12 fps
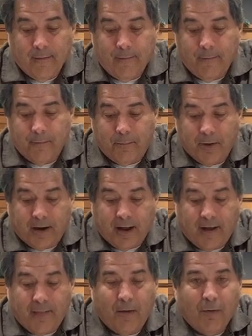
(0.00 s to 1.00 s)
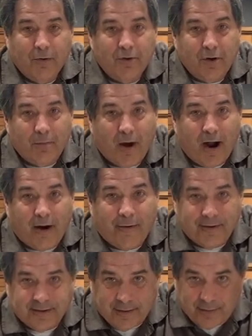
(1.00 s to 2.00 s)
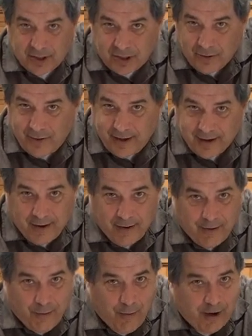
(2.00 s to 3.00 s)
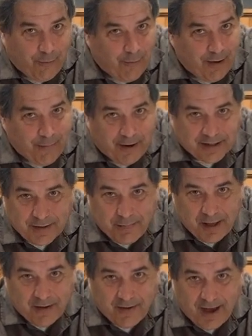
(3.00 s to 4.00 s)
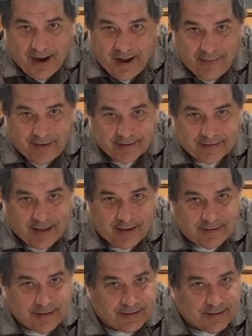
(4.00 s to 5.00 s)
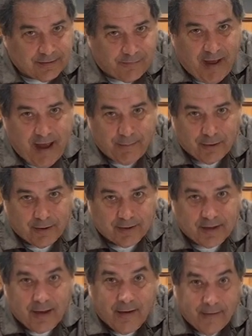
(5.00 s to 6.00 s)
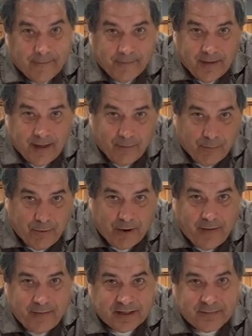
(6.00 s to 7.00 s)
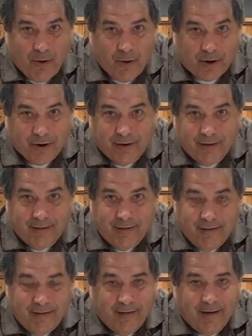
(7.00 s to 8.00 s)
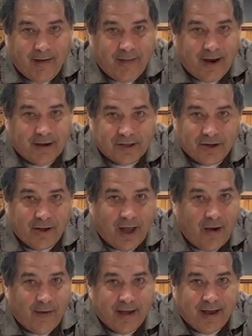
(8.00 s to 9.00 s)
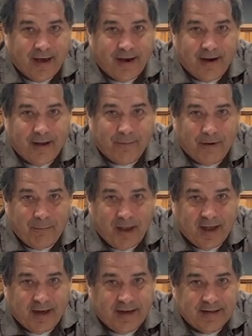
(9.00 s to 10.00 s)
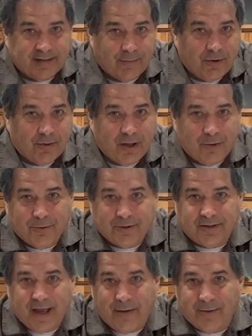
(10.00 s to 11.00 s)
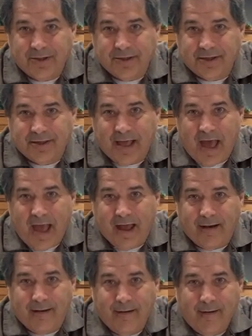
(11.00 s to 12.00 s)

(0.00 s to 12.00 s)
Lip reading: But and then what we'll do tomorrow is I'm going to show you a quick rub recipe I've got on this that just is fabulous. I'm going to put it on the smoker, and then I'll show you how I cut it up and make it into some really cool sandwiches at the end.